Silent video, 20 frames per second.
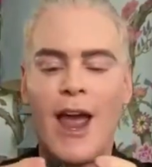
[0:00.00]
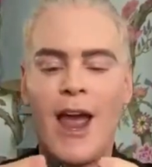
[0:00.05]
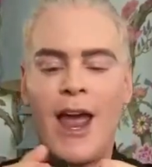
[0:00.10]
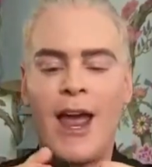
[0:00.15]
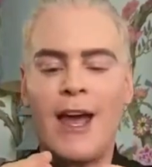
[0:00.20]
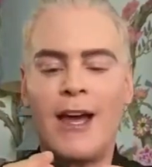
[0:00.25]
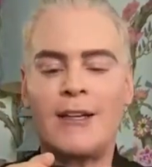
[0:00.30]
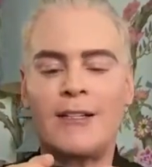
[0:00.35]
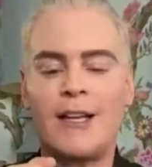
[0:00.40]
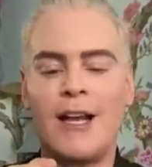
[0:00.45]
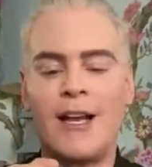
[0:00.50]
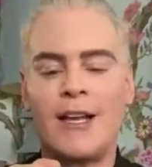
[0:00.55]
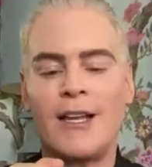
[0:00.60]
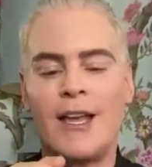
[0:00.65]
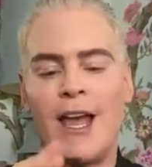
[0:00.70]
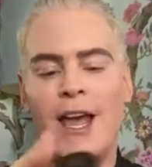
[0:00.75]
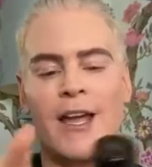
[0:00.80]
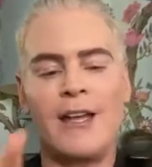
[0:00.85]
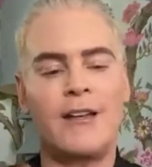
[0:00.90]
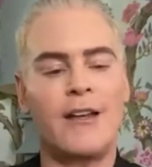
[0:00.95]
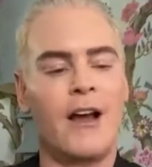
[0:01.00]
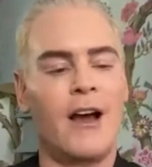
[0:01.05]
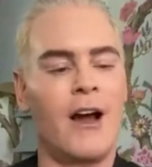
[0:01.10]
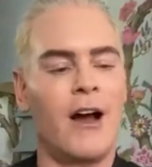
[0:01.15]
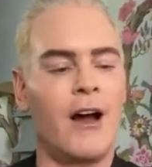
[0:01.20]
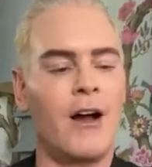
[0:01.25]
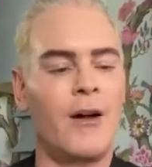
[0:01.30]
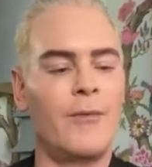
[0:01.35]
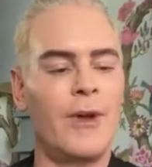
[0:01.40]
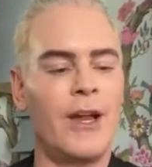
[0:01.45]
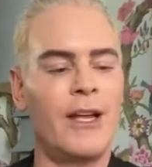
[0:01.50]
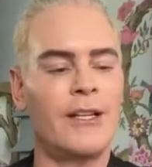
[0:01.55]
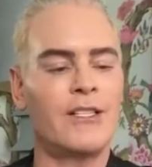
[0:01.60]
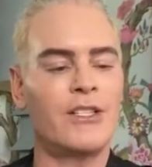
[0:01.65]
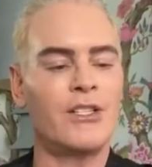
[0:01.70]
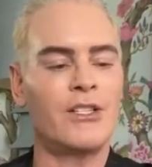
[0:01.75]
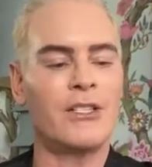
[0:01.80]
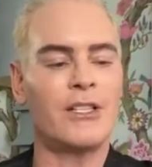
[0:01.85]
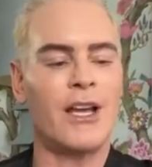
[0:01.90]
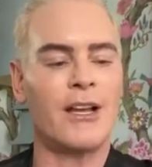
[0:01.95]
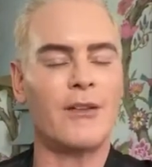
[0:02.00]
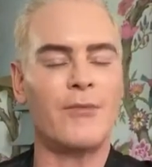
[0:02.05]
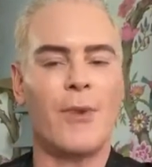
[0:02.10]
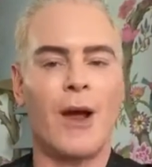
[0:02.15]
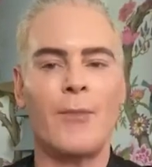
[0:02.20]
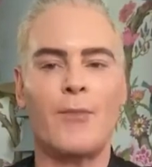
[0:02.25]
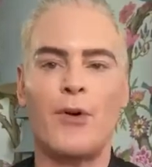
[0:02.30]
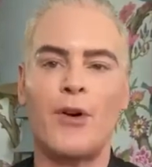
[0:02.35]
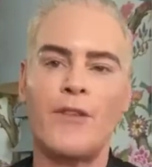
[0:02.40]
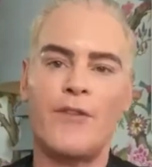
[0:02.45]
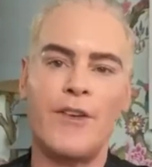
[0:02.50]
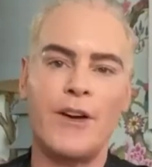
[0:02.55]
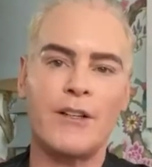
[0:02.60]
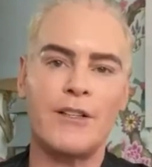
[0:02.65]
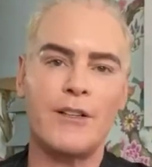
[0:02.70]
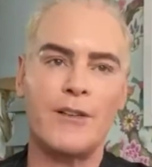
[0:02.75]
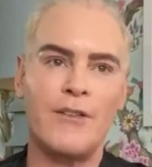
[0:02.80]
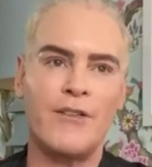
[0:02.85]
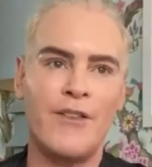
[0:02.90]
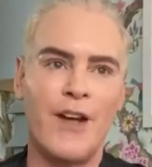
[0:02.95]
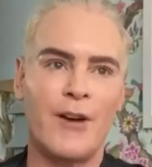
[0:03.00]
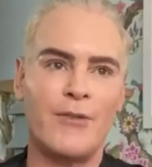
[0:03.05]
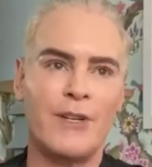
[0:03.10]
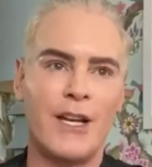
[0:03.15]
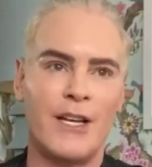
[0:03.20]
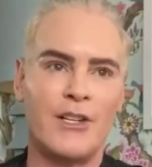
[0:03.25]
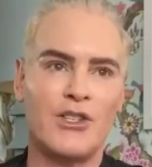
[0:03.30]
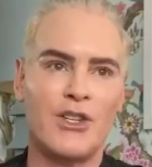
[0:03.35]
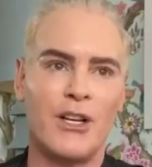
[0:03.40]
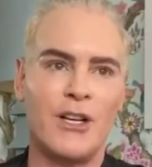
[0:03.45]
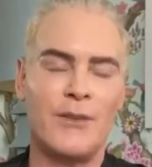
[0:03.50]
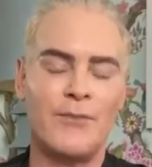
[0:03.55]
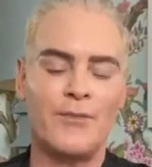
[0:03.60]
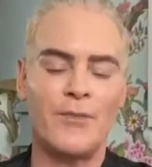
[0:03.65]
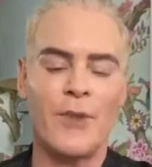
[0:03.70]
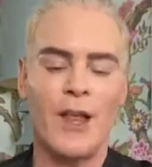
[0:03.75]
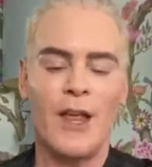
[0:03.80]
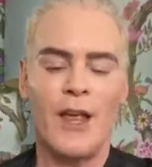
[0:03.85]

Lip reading: And again, it's just like my perfect foundation.